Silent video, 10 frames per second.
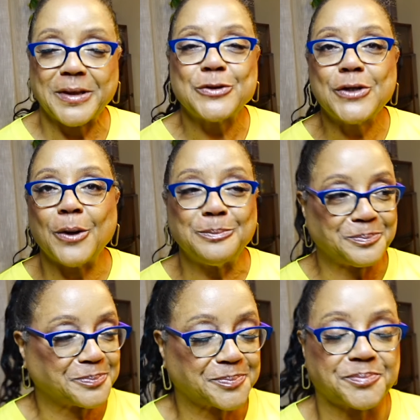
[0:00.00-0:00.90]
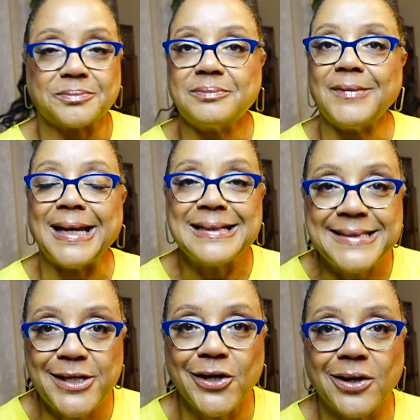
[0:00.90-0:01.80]
So,
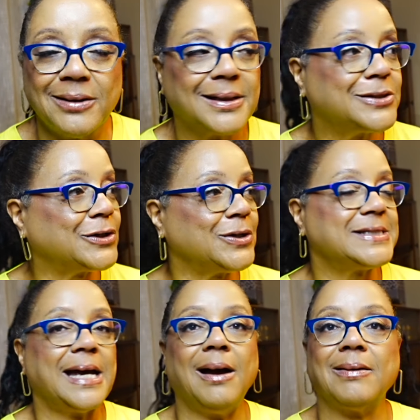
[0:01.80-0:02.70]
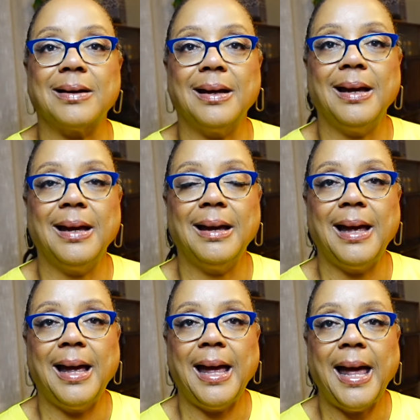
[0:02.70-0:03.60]
deer, turns out,
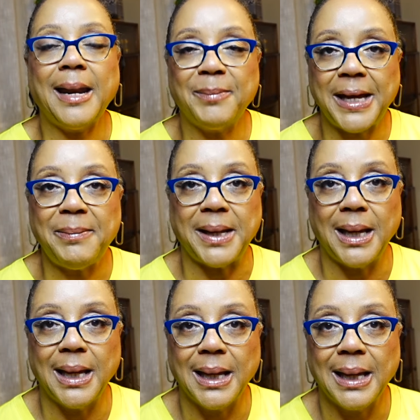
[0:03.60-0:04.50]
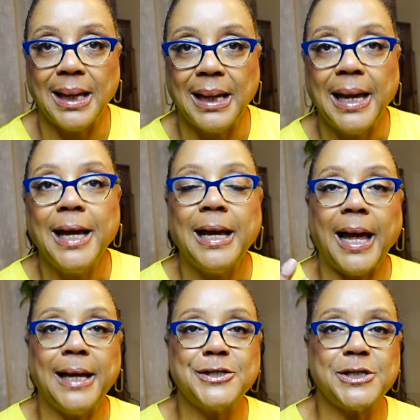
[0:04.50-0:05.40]
had a baby.
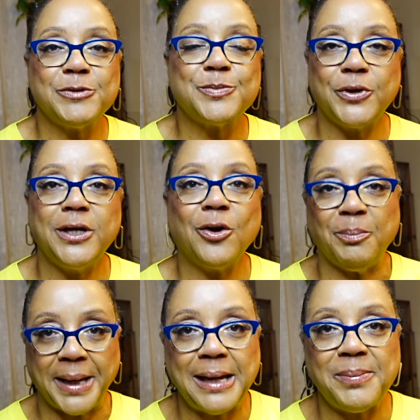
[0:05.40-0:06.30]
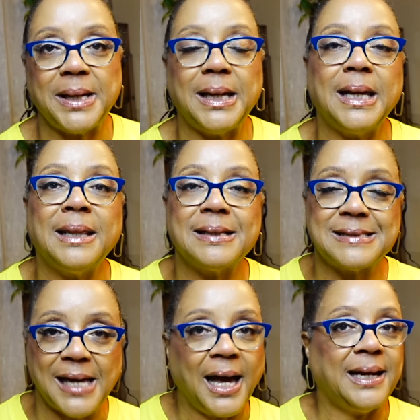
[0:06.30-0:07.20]
And she was putting her baby in the
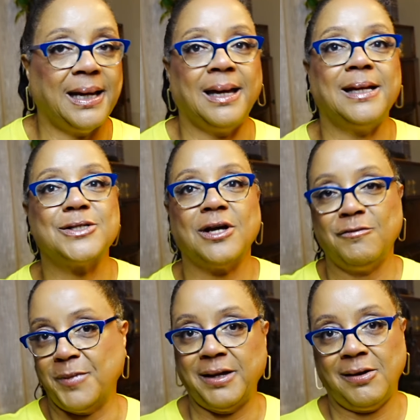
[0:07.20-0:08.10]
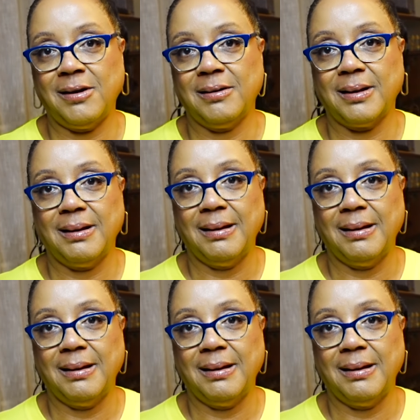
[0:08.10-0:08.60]
side hedge of my yard.